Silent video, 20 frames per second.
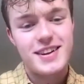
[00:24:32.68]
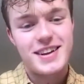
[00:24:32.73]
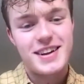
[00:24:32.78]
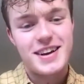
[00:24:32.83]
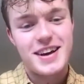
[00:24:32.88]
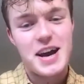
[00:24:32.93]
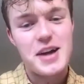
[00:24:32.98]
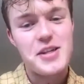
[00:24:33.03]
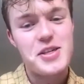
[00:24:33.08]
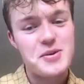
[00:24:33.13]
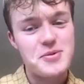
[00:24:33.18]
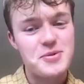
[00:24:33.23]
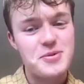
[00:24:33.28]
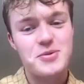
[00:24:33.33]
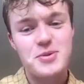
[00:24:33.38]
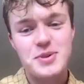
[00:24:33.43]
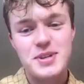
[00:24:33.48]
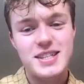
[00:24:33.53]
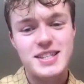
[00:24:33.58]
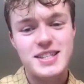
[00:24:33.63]
I think was
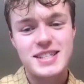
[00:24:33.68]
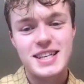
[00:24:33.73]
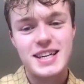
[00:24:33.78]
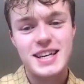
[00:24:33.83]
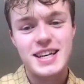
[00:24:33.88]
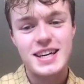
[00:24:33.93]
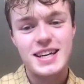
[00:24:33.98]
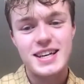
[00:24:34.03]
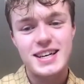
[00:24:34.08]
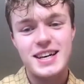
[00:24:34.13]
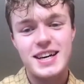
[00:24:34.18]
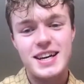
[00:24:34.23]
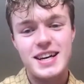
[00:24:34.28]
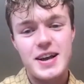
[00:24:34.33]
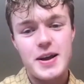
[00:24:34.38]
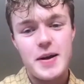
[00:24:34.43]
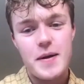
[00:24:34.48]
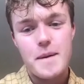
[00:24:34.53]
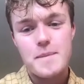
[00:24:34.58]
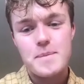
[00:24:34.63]
really sick.
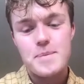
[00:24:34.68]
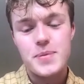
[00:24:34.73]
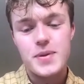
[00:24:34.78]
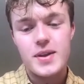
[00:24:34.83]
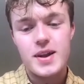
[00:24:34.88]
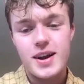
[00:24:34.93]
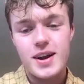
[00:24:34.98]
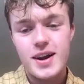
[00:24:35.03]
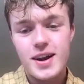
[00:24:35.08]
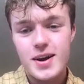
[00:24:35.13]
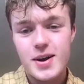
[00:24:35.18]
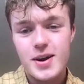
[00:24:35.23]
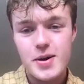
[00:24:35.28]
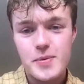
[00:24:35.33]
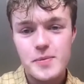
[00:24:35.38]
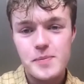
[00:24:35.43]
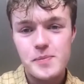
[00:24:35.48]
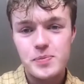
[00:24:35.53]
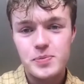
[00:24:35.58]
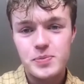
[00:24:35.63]

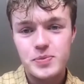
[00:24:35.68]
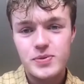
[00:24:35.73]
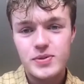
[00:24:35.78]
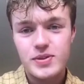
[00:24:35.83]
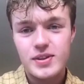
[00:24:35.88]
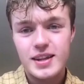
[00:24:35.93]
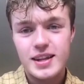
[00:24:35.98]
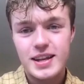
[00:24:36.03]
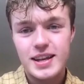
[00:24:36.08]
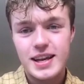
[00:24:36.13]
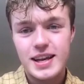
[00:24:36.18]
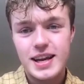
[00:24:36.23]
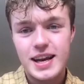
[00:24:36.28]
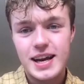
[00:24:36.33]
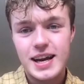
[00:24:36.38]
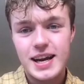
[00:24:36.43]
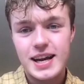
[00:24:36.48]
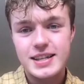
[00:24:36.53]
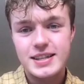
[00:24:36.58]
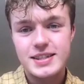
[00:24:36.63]
There's
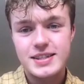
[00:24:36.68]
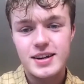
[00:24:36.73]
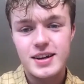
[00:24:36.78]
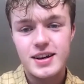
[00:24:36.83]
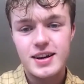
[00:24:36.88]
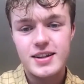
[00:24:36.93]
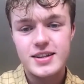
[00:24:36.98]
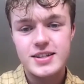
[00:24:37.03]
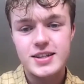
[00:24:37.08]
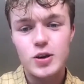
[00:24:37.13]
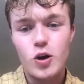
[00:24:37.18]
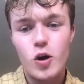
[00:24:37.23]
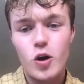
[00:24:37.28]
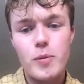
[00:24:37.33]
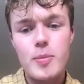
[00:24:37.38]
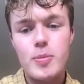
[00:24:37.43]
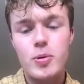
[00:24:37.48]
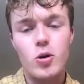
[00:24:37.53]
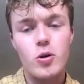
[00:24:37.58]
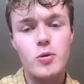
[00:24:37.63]
a lot of
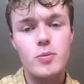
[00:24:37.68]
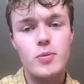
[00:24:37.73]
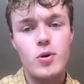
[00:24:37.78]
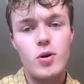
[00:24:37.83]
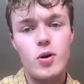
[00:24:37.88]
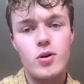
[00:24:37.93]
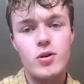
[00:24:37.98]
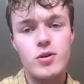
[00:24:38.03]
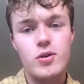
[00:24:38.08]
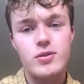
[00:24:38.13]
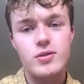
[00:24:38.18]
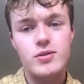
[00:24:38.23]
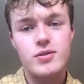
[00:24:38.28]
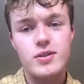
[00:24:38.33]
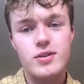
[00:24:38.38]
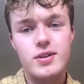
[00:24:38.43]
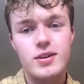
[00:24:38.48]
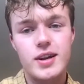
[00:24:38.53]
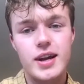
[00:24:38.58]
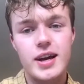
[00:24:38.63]
people on
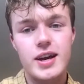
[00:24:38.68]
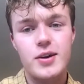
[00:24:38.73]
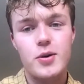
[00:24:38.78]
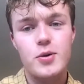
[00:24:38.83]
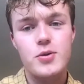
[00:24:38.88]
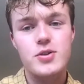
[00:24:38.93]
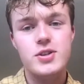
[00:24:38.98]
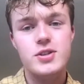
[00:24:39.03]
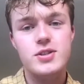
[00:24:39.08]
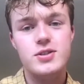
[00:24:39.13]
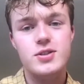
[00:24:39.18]
Tony